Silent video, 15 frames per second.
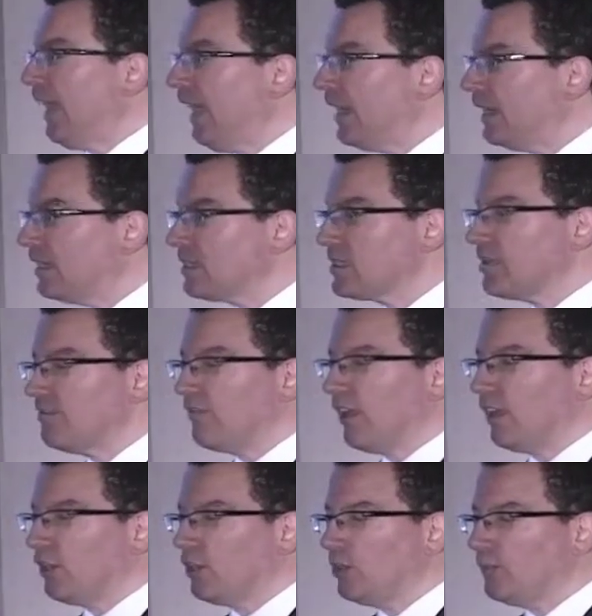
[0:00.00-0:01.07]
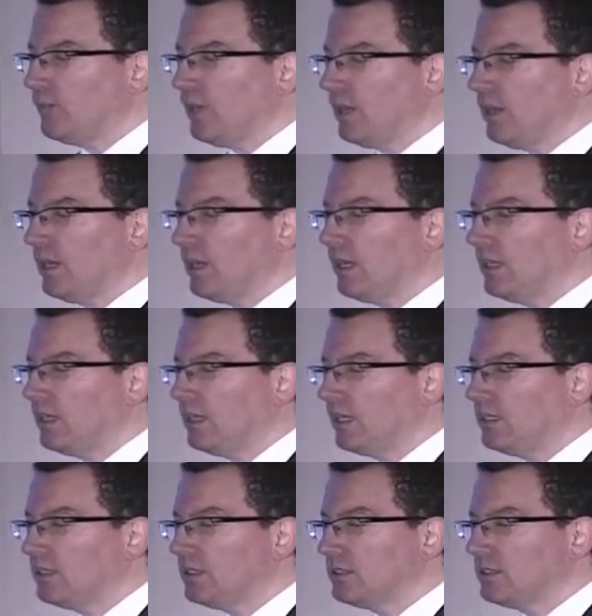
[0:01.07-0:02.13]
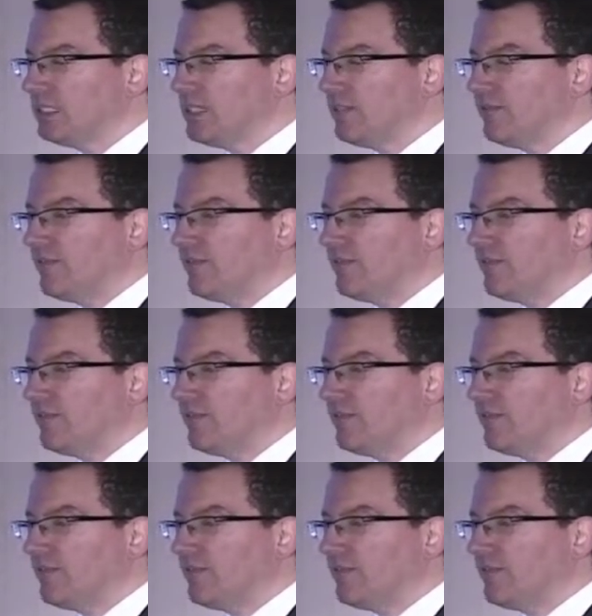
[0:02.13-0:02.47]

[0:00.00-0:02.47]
adding some volume to the